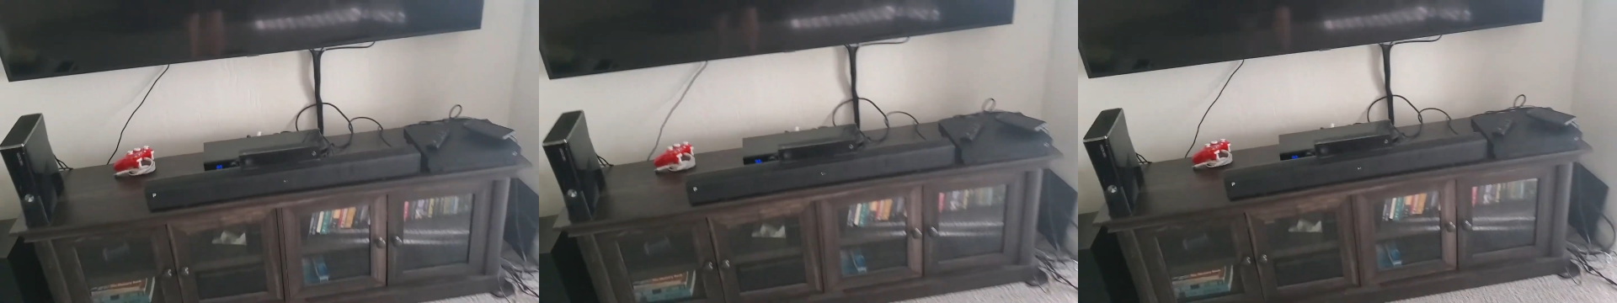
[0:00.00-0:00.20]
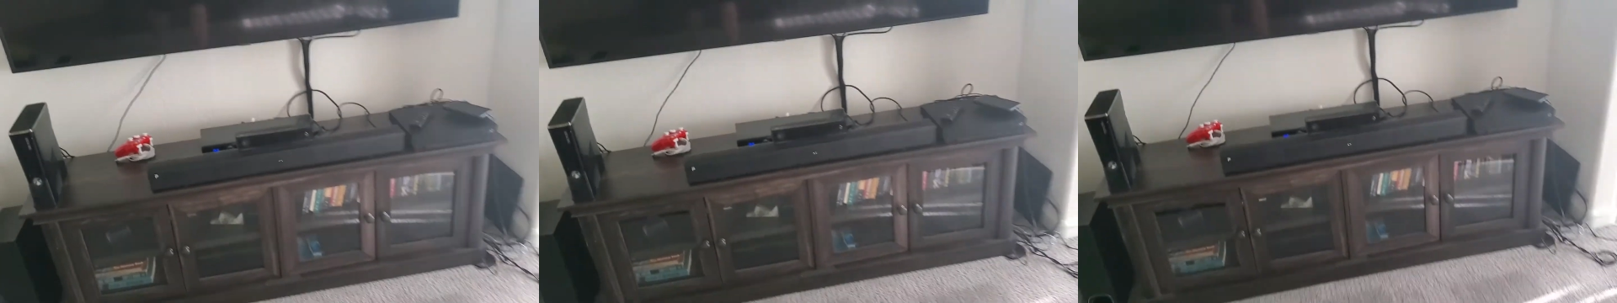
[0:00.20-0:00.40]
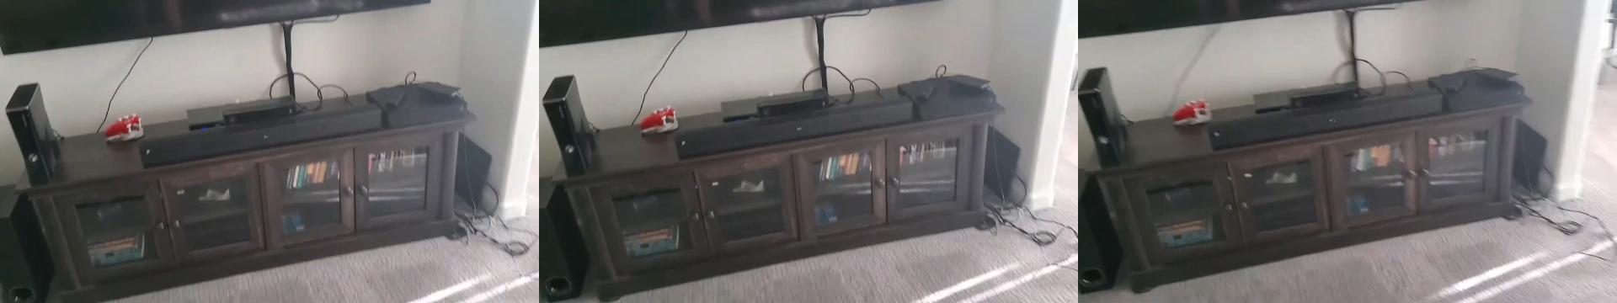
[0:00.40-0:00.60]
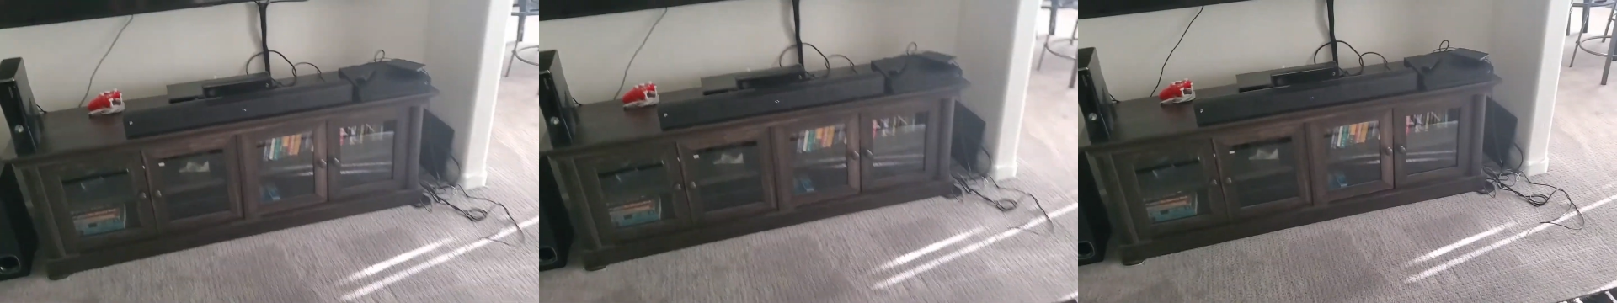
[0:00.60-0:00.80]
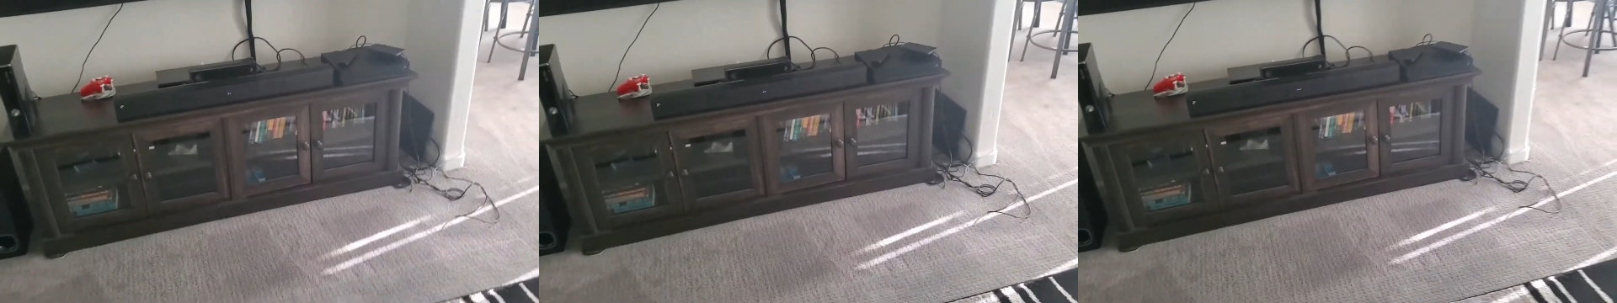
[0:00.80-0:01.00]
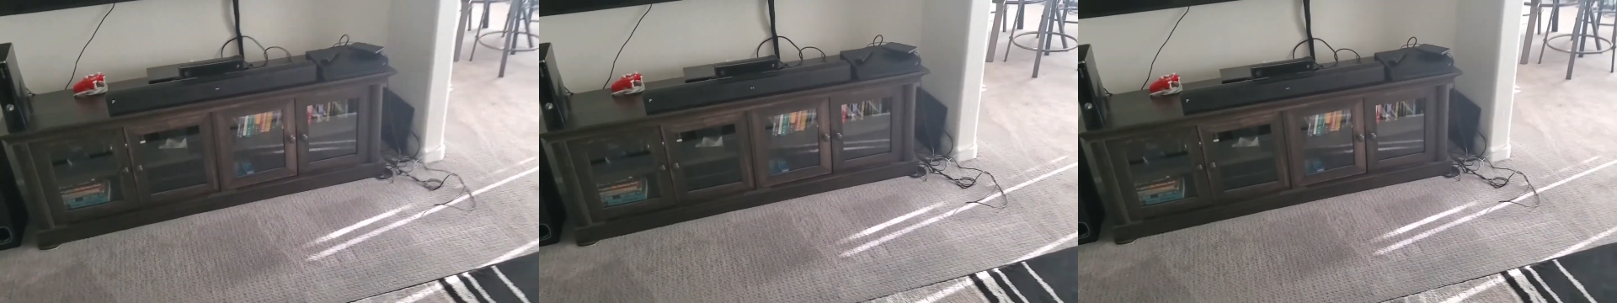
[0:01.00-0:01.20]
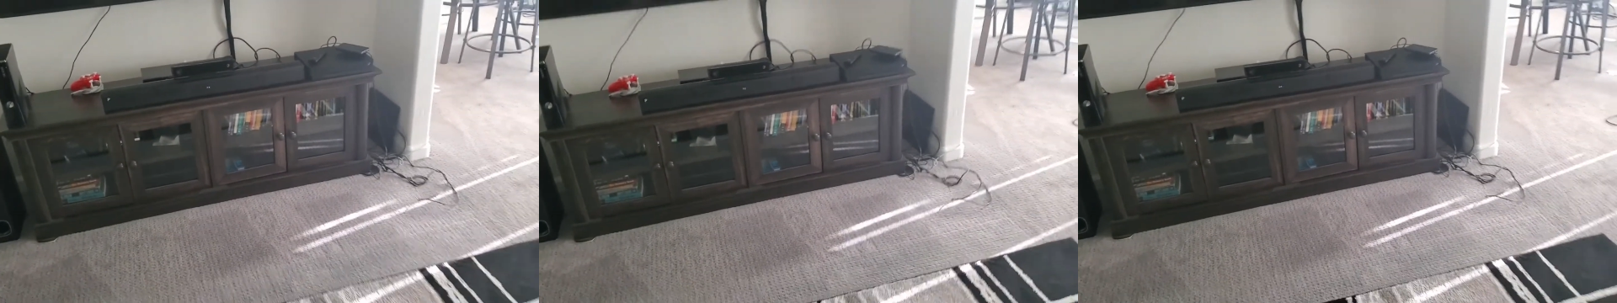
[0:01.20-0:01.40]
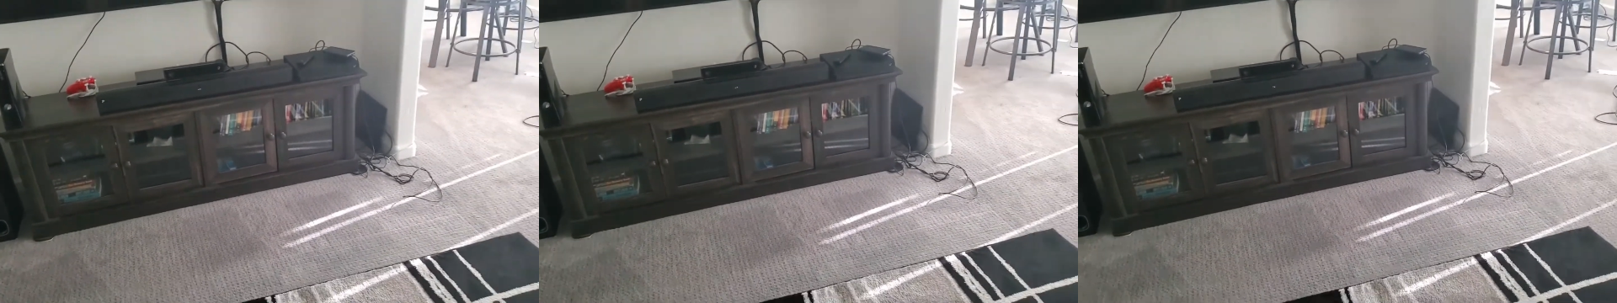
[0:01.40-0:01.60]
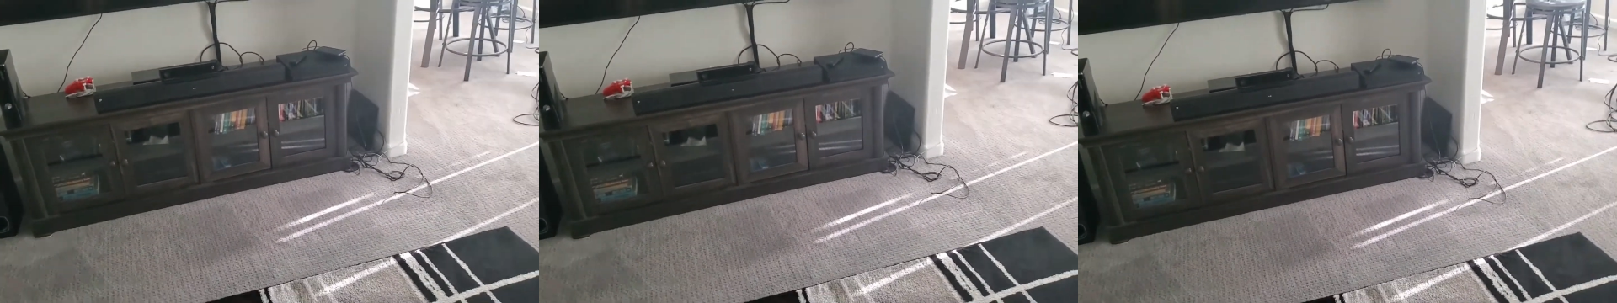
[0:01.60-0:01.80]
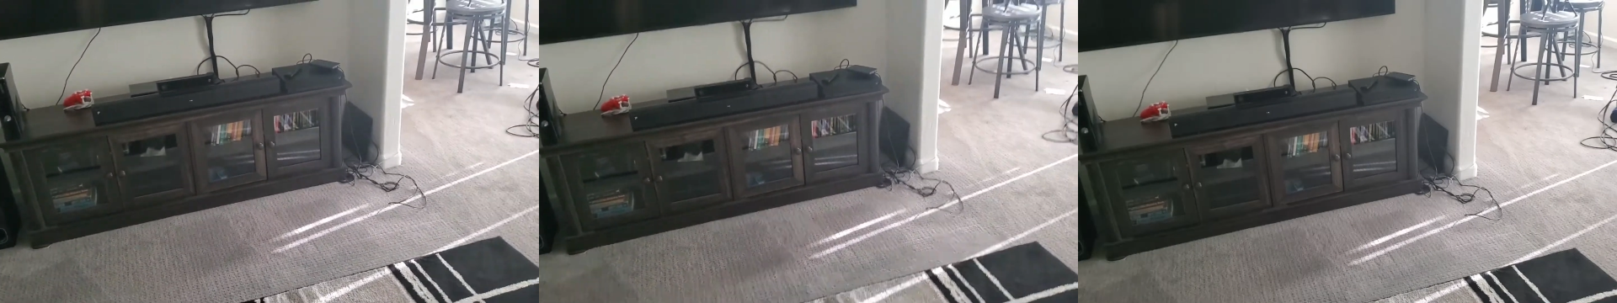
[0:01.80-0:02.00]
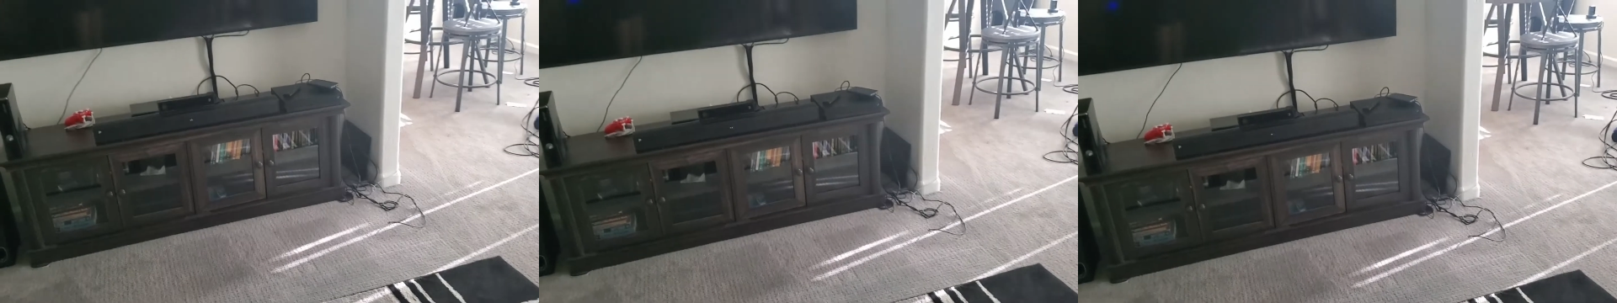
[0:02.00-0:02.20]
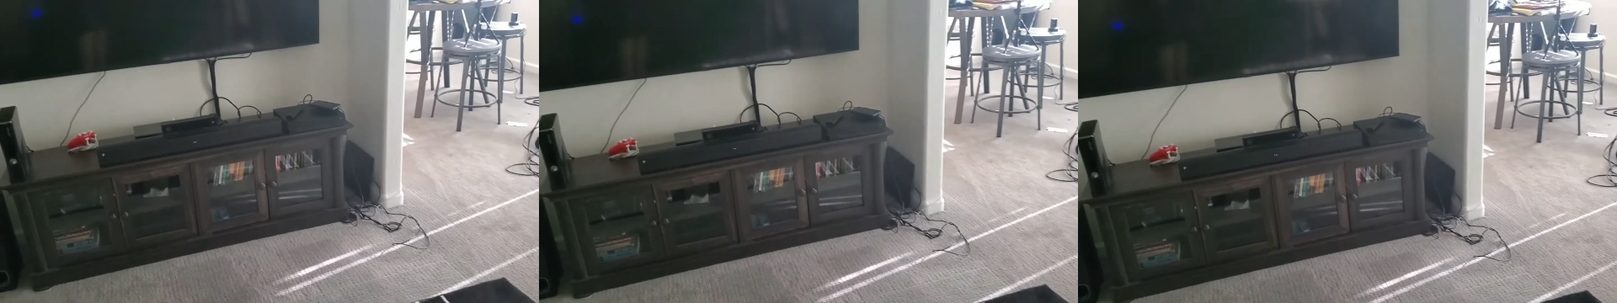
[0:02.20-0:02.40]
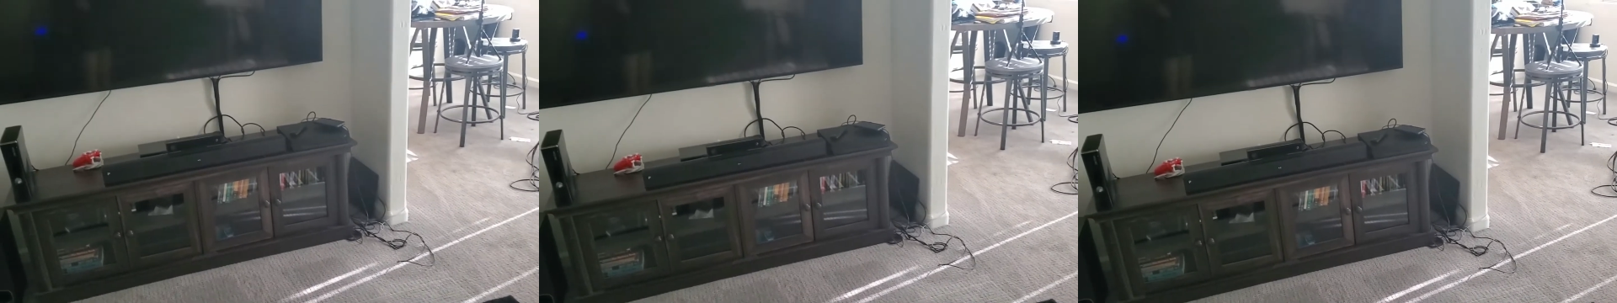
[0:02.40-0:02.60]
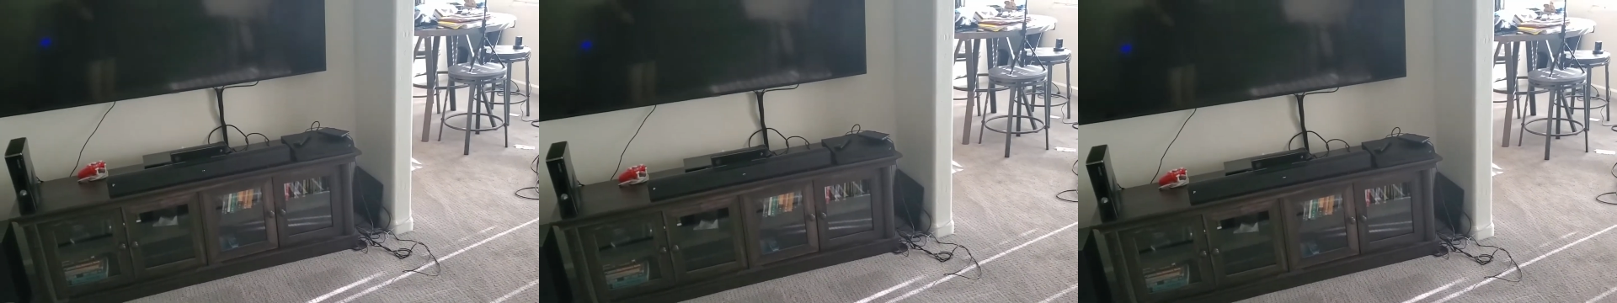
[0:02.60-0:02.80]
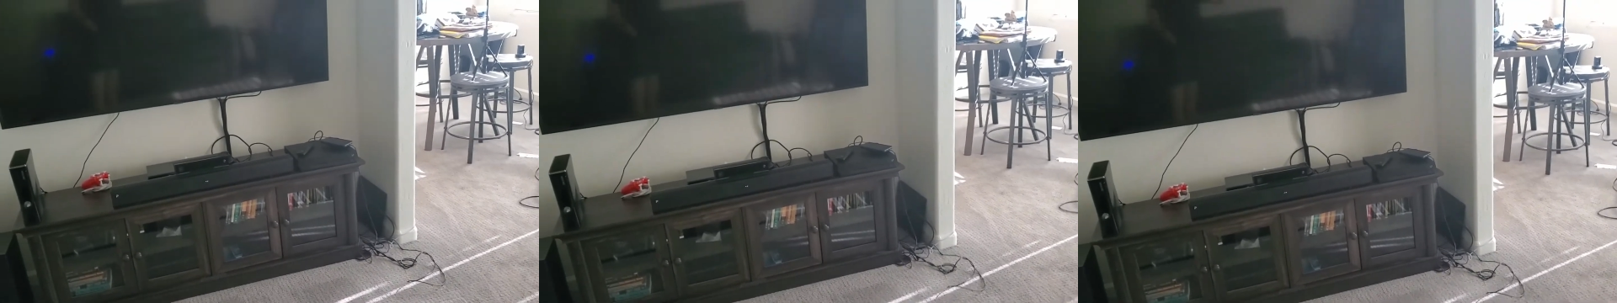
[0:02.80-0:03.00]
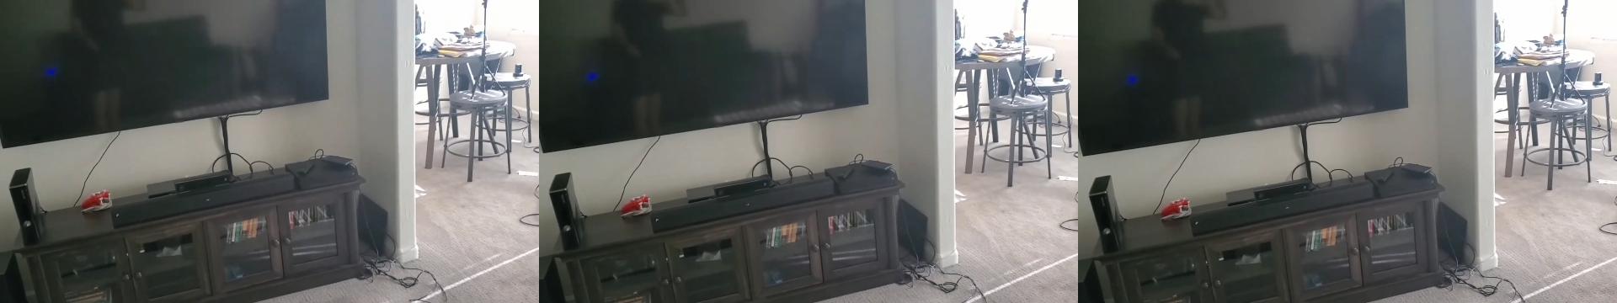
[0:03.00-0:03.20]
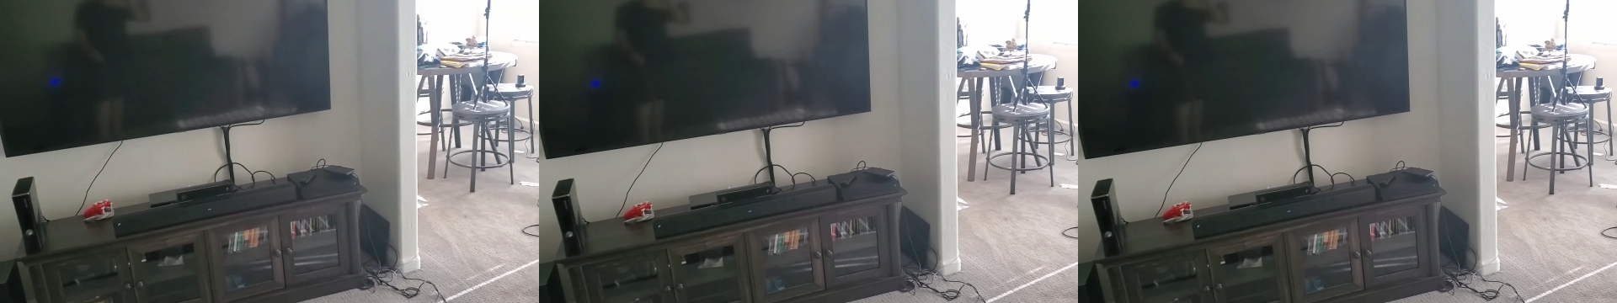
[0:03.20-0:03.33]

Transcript: [unreadable: no face in view]